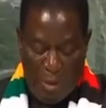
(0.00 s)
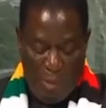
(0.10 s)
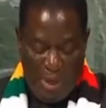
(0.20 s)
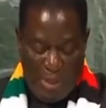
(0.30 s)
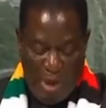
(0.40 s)

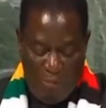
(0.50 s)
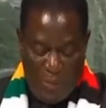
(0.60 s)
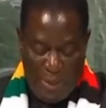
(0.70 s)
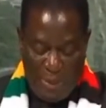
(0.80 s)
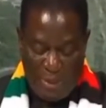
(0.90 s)
My
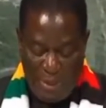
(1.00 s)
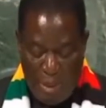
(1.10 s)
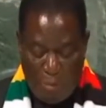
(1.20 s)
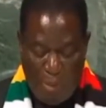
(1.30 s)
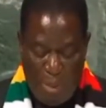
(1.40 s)
government is
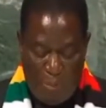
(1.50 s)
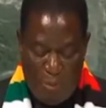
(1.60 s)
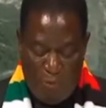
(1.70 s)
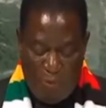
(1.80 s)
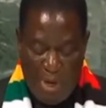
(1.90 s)
equally
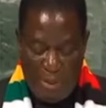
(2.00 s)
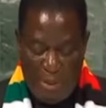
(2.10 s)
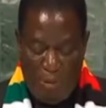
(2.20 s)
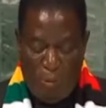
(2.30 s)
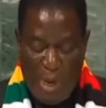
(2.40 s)

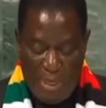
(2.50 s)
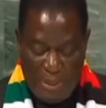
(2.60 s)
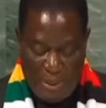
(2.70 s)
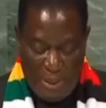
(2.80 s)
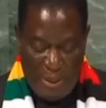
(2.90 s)
providing
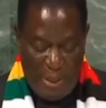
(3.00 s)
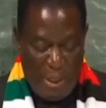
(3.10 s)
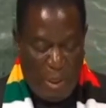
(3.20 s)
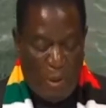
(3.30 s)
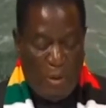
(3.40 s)
quality,
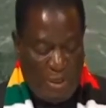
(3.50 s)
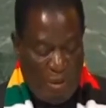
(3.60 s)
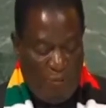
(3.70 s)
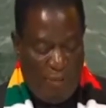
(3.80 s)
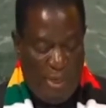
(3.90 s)

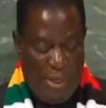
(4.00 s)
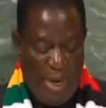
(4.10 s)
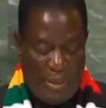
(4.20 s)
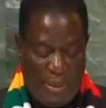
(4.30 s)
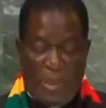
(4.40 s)
inclusive, and
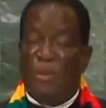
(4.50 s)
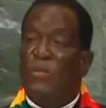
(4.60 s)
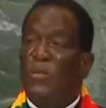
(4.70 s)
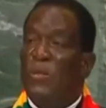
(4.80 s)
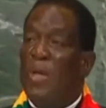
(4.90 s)

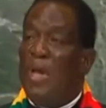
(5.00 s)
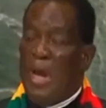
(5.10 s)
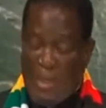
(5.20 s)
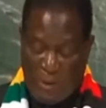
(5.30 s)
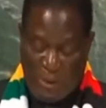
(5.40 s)
accessible
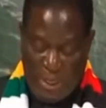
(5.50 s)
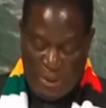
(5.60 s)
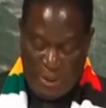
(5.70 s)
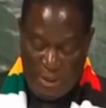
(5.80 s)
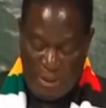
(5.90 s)

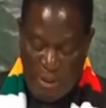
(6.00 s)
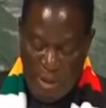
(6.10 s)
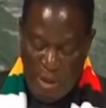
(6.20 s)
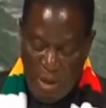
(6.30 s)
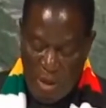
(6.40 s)
education
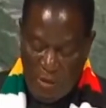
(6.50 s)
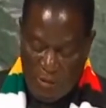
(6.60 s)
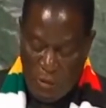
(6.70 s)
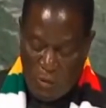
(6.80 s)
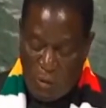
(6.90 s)

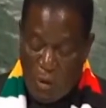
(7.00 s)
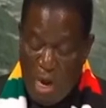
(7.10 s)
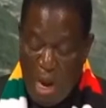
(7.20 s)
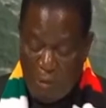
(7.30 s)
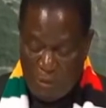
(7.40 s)
through the
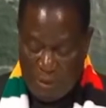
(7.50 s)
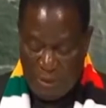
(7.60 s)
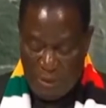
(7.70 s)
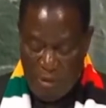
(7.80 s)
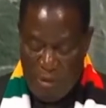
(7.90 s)

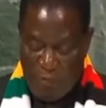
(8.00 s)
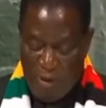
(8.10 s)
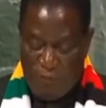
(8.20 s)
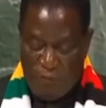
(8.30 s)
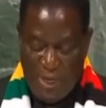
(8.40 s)
rollout of
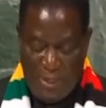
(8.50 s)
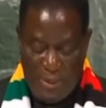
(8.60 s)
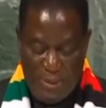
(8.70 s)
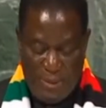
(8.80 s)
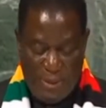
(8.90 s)
a
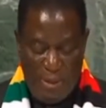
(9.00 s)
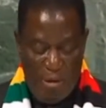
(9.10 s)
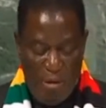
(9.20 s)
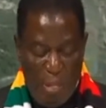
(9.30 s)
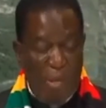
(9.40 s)
phased
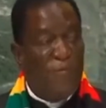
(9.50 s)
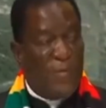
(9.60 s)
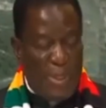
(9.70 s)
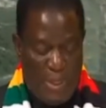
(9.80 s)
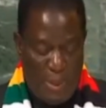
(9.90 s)

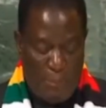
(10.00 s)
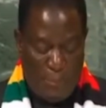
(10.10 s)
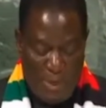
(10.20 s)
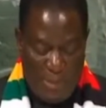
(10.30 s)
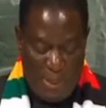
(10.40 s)
free
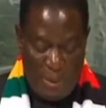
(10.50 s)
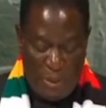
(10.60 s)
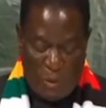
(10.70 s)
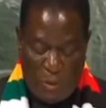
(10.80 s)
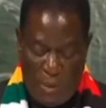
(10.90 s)

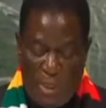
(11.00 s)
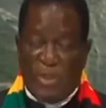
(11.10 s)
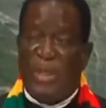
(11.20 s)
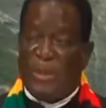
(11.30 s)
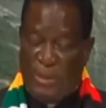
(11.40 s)
primary school
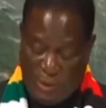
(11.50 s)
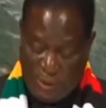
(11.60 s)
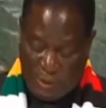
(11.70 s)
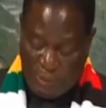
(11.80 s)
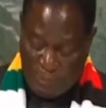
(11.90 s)
education
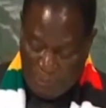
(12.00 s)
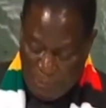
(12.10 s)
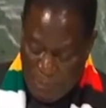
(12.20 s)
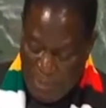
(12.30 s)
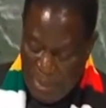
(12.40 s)
system.
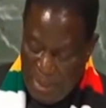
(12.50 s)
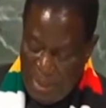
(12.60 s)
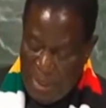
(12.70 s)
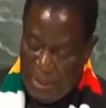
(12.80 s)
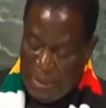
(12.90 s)

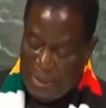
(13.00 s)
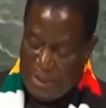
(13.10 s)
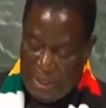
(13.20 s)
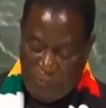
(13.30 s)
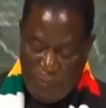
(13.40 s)
The
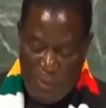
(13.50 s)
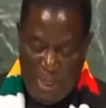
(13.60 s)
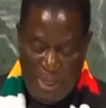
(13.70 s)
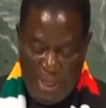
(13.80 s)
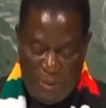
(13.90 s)

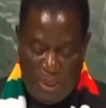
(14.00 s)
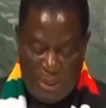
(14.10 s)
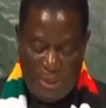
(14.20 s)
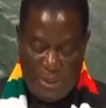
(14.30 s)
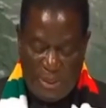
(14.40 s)
Transforming
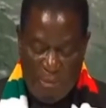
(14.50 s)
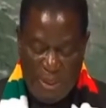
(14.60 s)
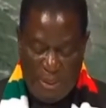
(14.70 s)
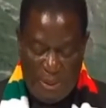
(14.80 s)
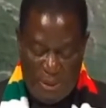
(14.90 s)
Education
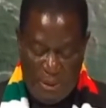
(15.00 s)
Summit